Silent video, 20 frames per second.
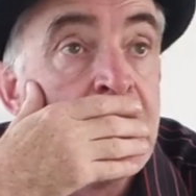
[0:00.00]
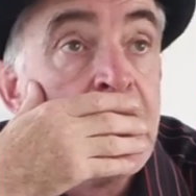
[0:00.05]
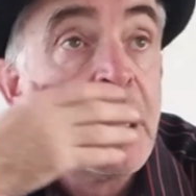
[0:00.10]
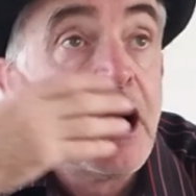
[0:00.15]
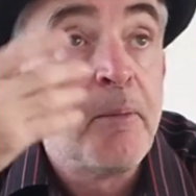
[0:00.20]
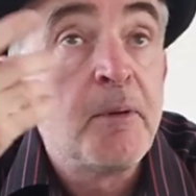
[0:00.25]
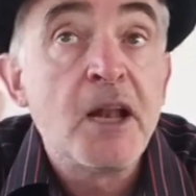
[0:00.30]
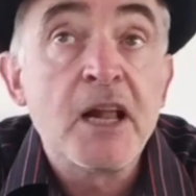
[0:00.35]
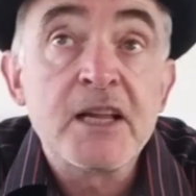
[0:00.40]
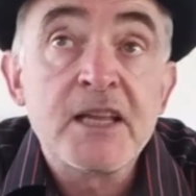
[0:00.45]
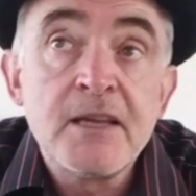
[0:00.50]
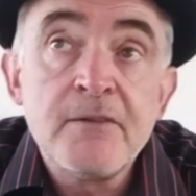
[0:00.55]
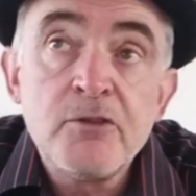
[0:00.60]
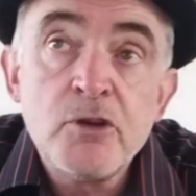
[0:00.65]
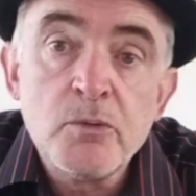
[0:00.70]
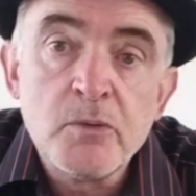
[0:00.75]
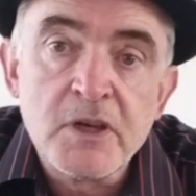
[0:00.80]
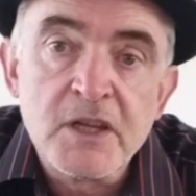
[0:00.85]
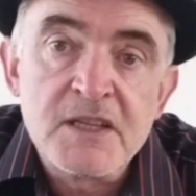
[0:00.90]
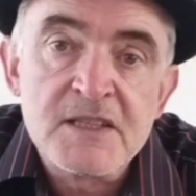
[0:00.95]
I mean, I'll give
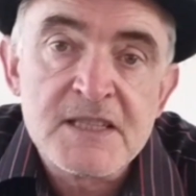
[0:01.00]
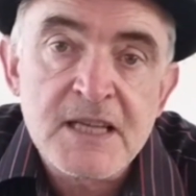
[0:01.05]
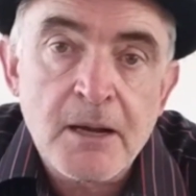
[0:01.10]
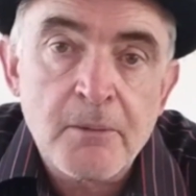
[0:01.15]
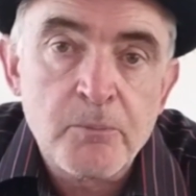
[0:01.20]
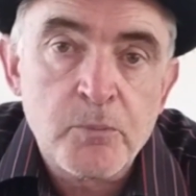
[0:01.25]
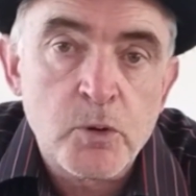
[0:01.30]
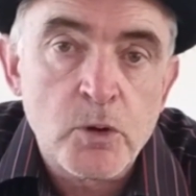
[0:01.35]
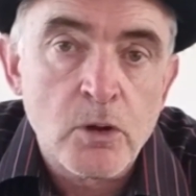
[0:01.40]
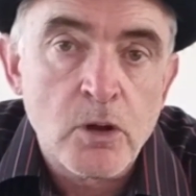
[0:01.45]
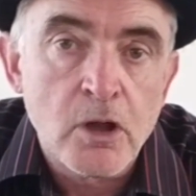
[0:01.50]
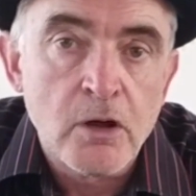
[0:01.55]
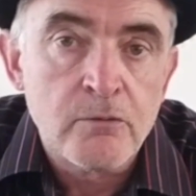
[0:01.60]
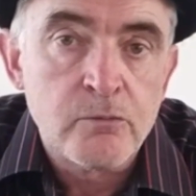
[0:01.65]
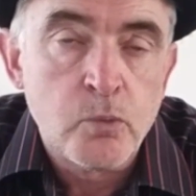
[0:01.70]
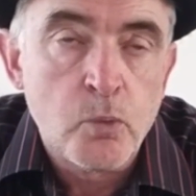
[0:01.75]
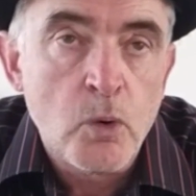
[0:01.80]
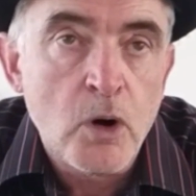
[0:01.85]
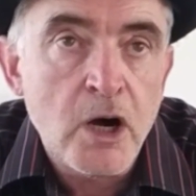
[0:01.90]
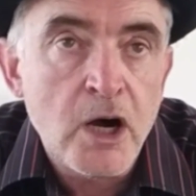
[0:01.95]
you an example
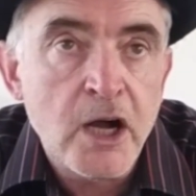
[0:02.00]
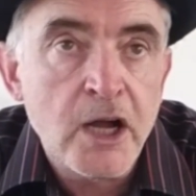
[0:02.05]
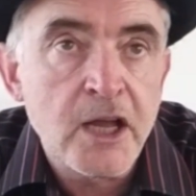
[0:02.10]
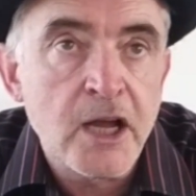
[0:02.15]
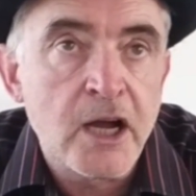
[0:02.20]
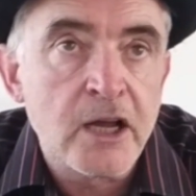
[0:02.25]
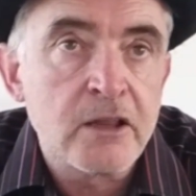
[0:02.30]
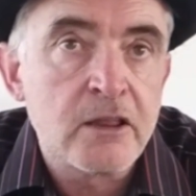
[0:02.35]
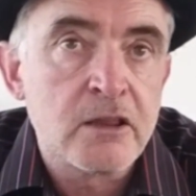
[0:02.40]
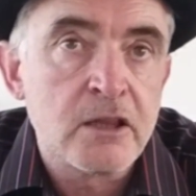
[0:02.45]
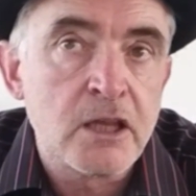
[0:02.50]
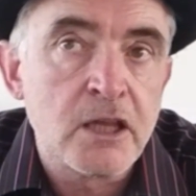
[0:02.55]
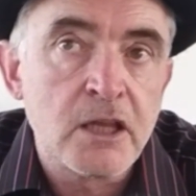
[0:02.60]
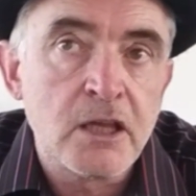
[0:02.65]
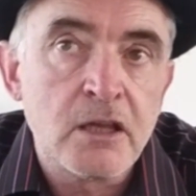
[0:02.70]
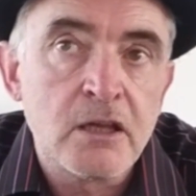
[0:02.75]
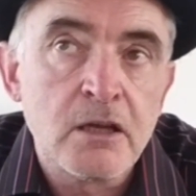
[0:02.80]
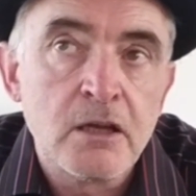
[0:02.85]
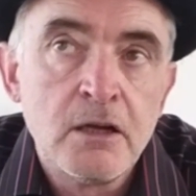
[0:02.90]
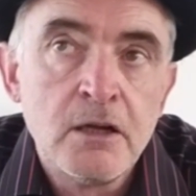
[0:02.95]
of why I
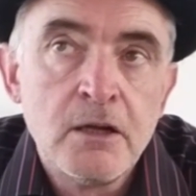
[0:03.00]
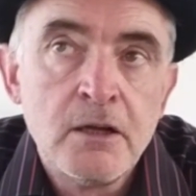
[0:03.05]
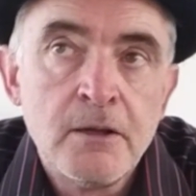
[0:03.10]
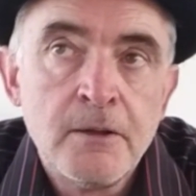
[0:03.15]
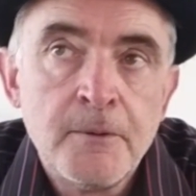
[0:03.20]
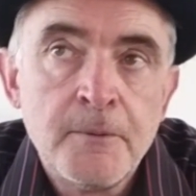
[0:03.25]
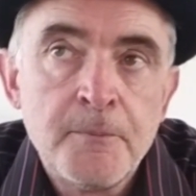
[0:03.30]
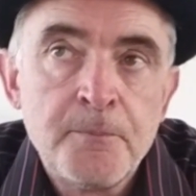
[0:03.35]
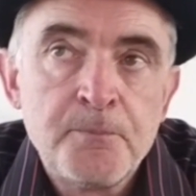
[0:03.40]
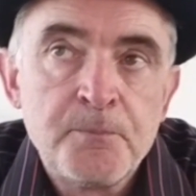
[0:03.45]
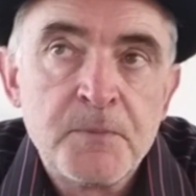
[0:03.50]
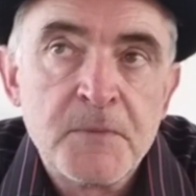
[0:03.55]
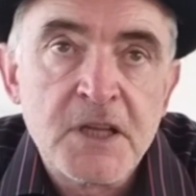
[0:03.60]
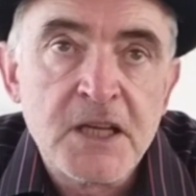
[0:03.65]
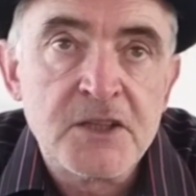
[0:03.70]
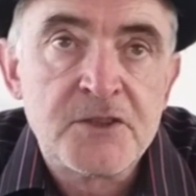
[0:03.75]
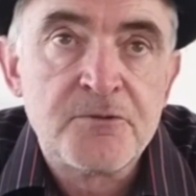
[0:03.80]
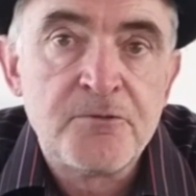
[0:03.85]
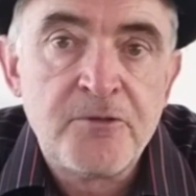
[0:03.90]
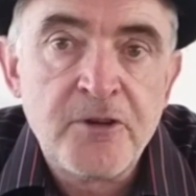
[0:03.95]
think
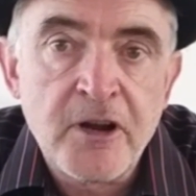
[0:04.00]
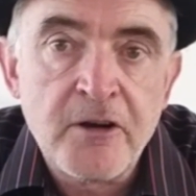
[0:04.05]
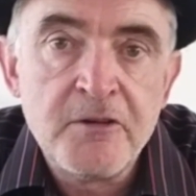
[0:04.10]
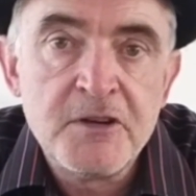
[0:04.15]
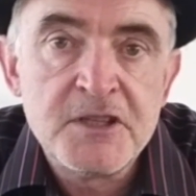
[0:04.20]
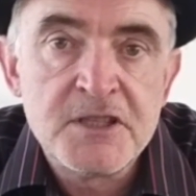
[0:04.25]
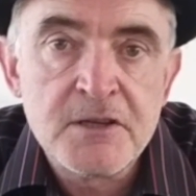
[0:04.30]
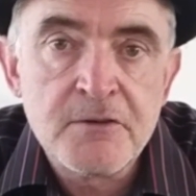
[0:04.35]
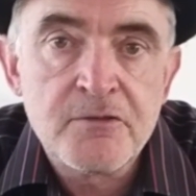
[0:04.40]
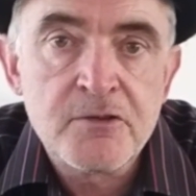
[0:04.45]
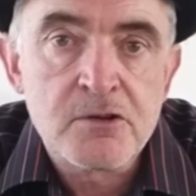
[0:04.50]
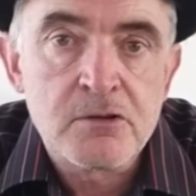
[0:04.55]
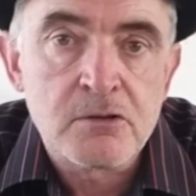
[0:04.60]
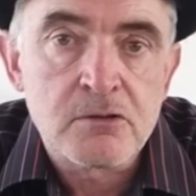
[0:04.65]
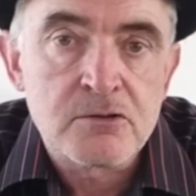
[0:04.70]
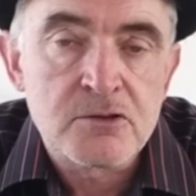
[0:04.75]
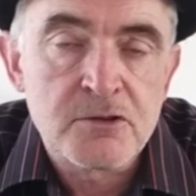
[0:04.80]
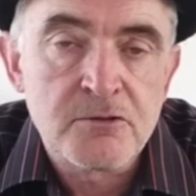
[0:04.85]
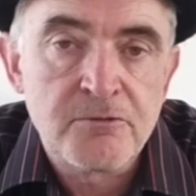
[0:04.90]
it's very difficult to